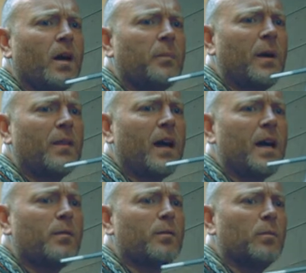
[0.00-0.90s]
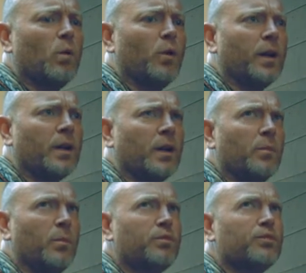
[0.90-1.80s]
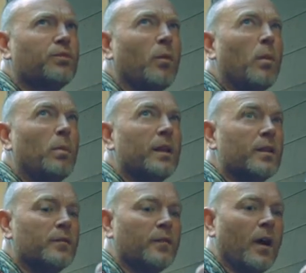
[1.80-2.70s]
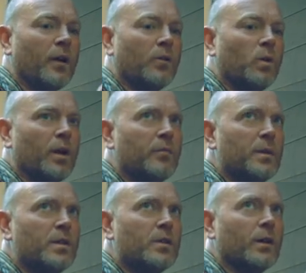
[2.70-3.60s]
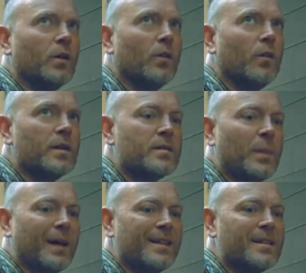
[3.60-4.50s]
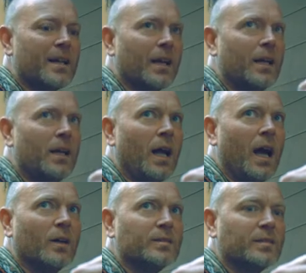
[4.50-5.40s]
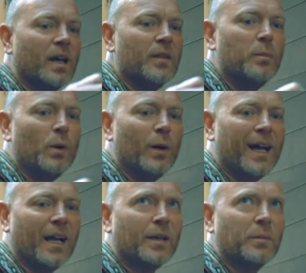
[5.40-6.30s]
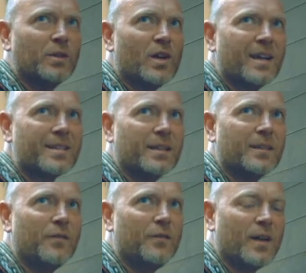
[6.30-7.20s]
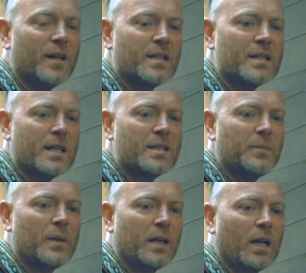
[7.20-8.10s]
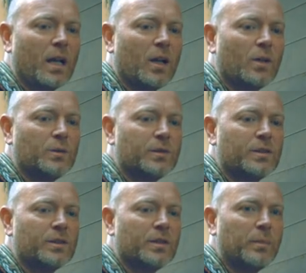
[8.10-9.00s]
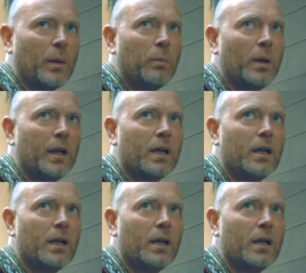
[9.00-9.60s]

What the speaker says: about the eighth morning, and probably the final one I've been doing on this painting outside the Buinania Madrasa in Fez. It's been closed to the public